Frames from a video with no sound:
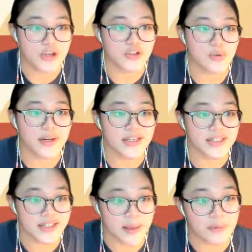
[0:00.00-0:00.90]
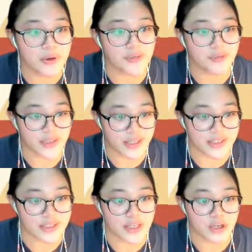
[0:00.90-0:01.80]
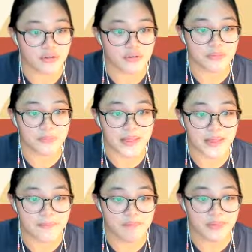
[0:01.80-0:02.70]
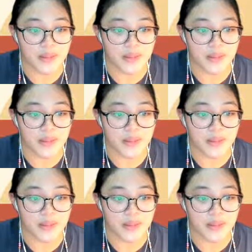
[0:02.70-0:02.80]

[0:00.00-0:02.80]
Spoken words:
So an example of this could be